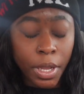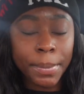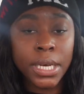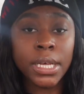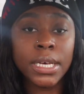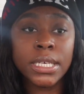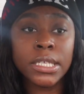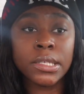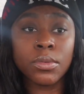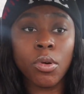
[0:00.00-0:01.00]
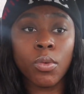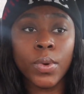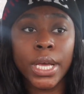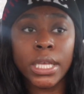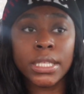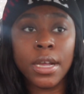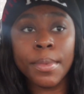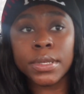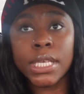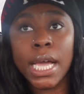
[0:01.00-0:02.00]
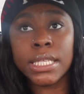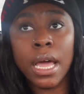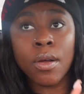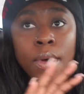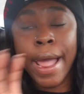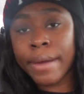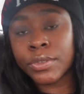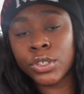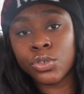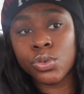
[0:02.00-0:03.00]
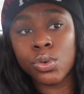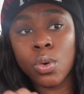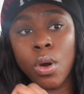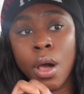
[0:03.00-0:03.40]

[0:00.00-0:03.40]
Because with TurboTax, I don't have to do